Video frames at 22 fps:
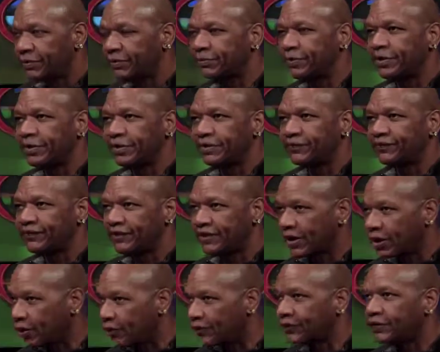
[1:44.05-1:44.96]
People are living
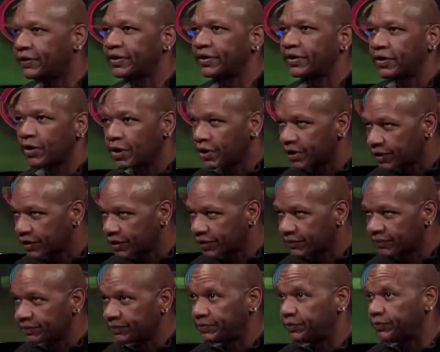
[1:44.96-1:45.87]
healthier and
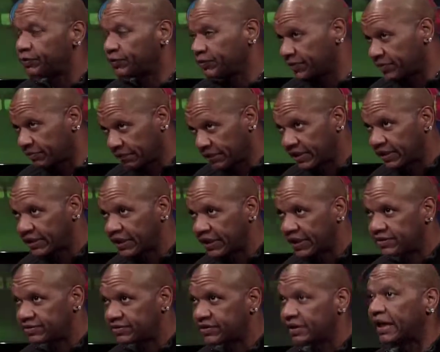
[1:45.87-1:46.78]
longer due to the
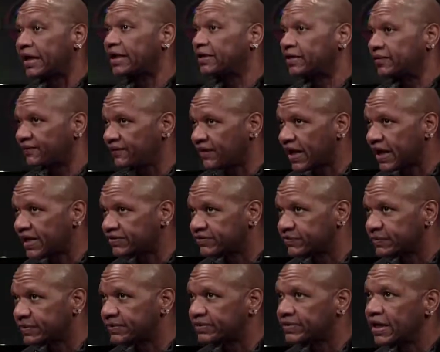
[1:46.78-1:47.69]
medication and the
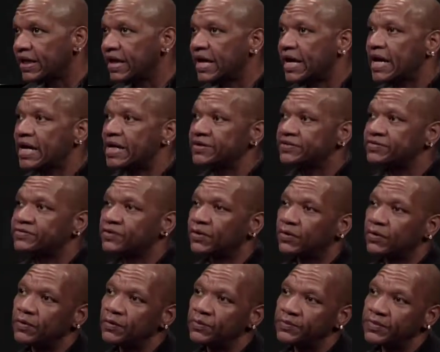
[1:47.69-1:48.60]
advancements, and
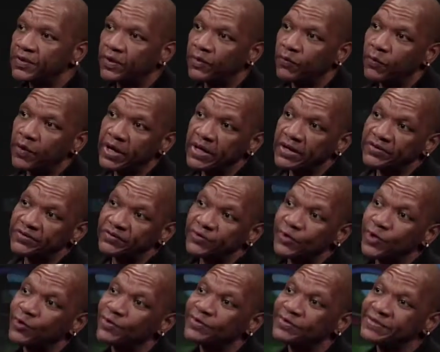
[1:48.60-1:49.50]
so their awareness
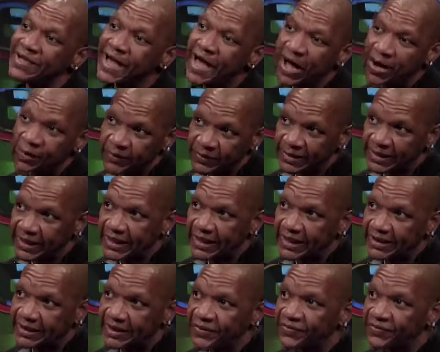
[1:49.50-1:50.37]
goes down again.